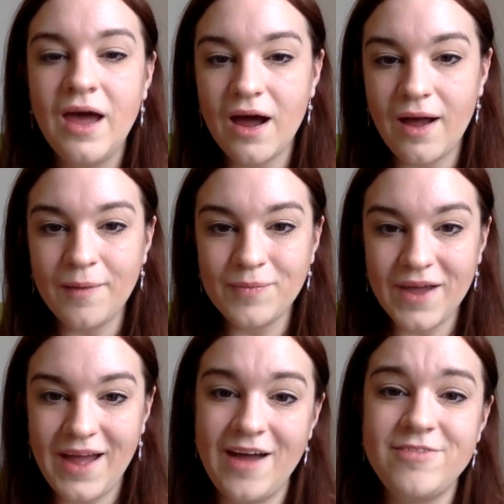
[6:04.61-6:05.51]

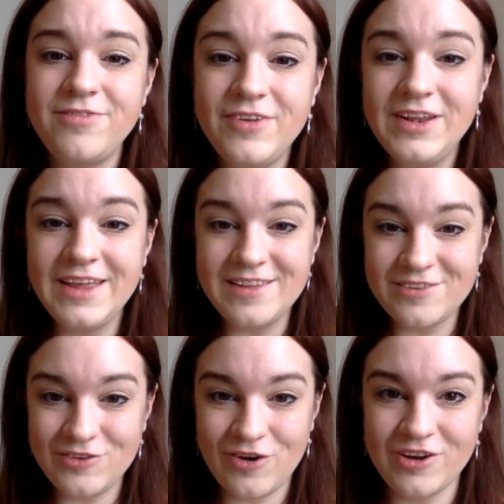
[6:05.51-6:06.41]
I have full
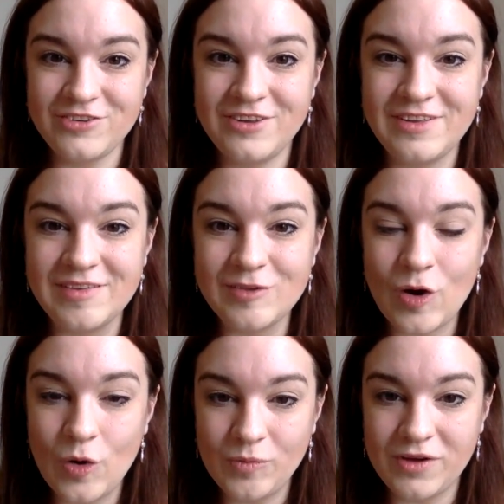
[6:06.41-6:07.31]
instructions
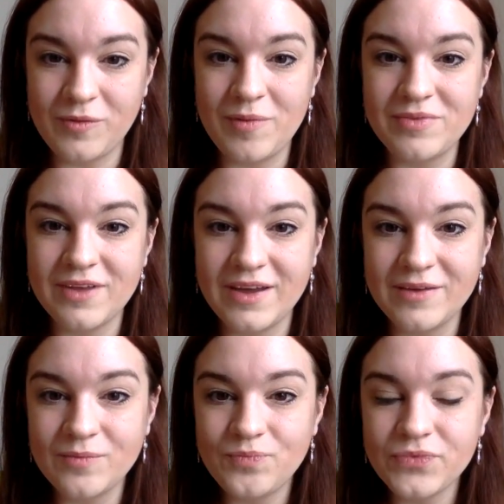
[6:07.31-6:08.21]
on my website,
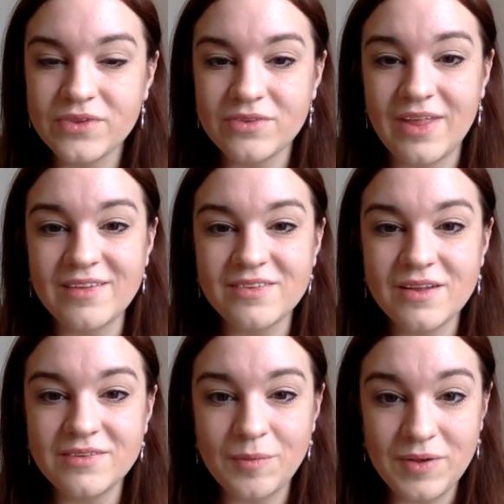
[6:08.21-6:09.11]
so that's
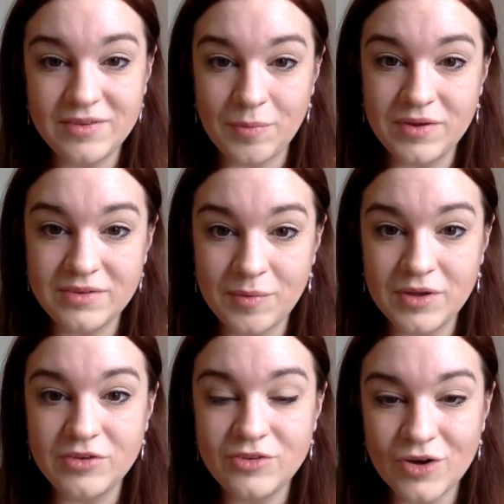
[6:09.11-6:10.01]

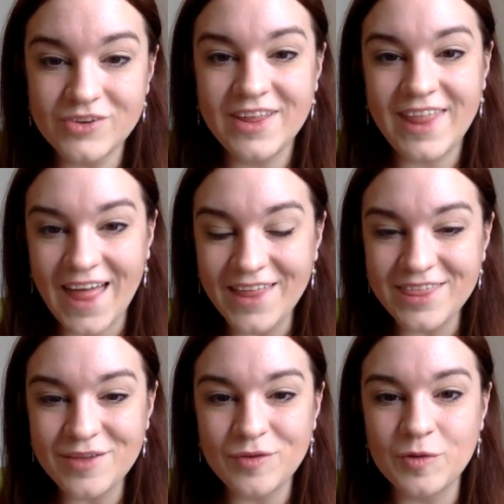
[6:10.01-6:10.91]

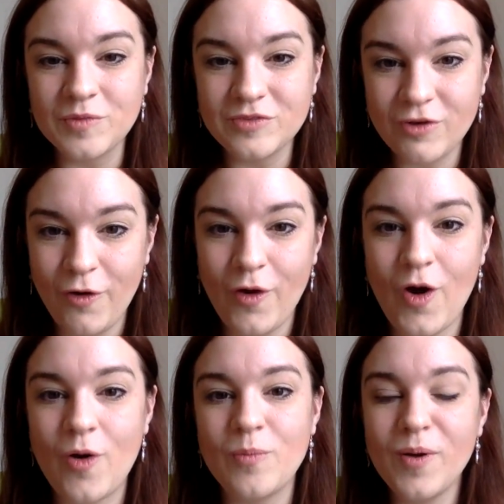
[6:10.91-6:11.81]

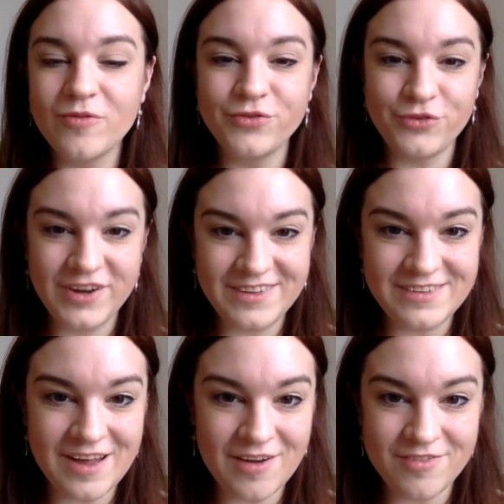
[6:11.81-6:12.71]
www.thehealthyroom.com, free
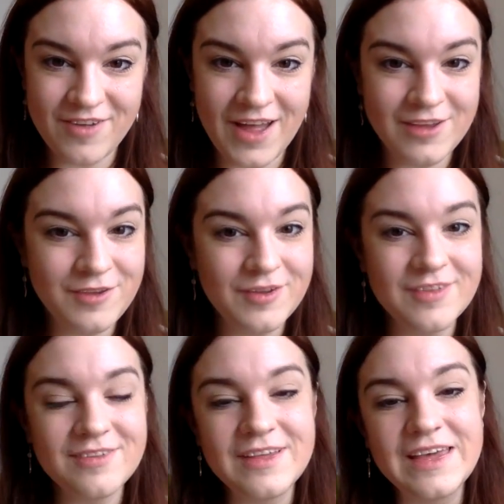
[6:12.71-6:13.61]
stuff, and you can
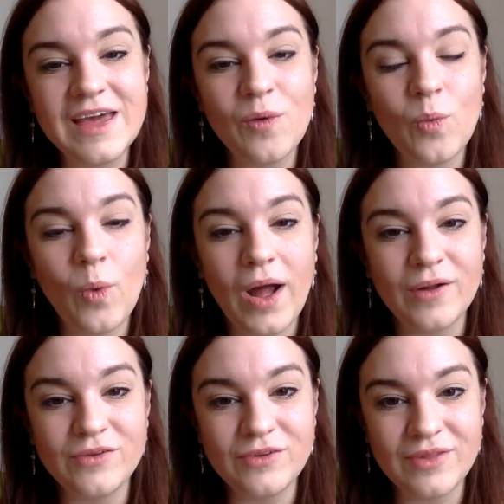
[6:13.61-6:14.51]
see how
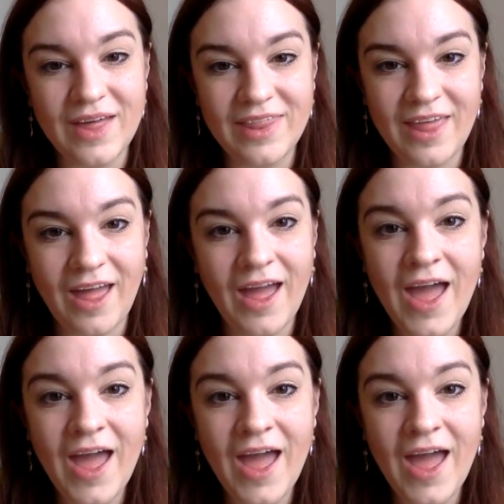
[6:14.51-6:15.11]
to do that there.